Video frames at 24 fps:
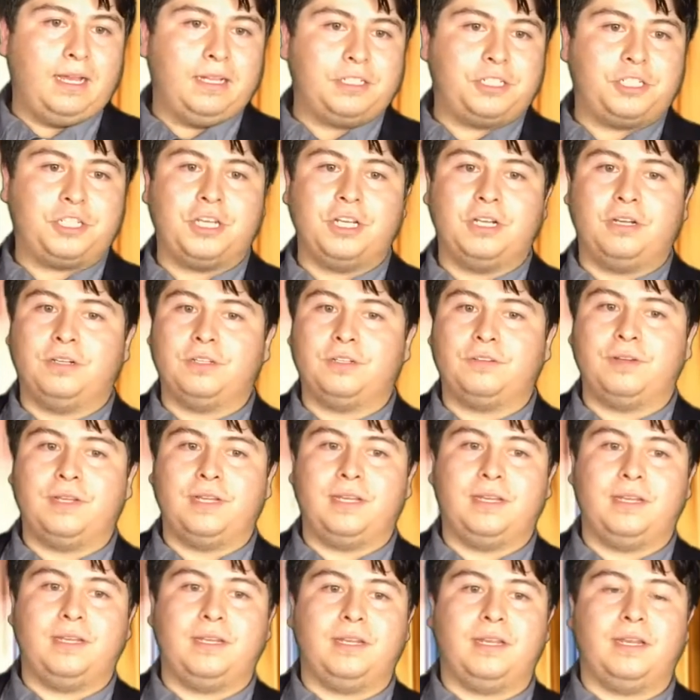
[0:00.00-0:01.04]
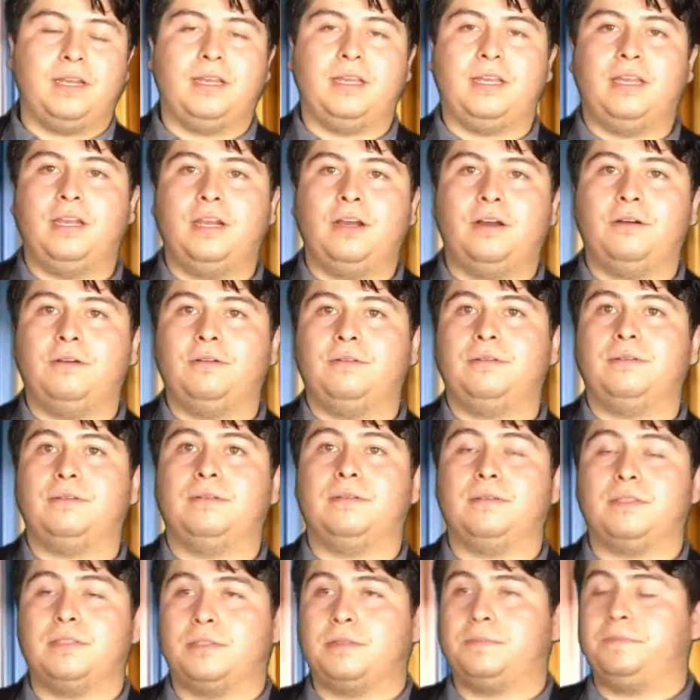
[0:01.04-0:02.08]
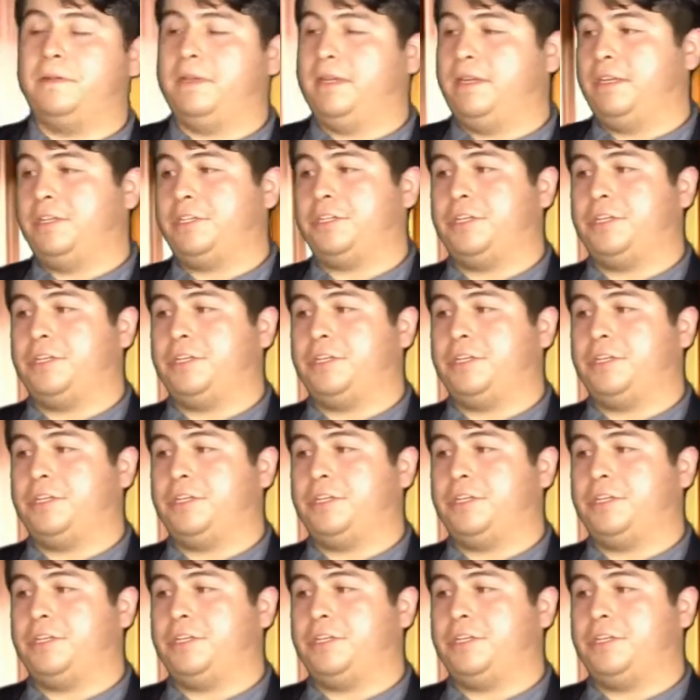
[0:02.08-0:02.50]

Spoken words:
Children. You know, speaking of